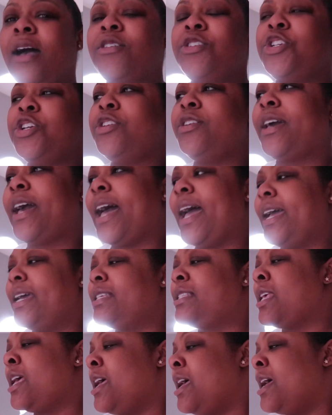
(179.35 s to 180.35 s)
I'll show you
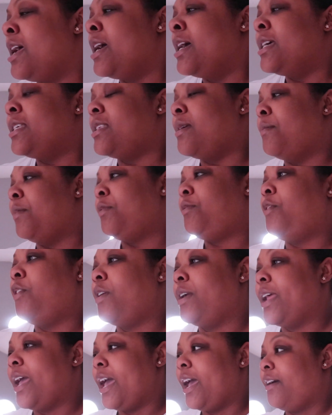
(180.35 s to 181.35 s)
guys some before
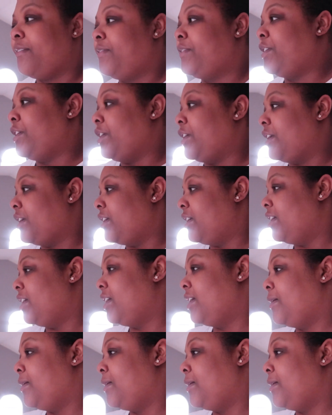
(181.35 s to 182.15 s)
and after